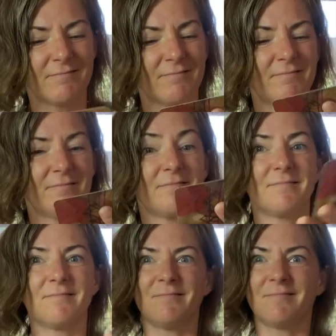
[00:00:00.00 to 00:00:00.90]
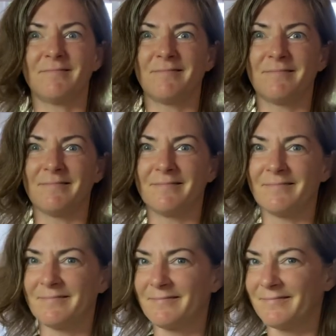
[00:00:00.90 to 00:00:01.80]

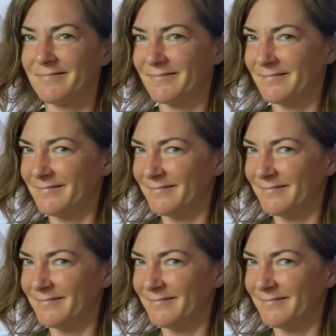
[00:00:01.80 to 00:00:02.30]
(silence)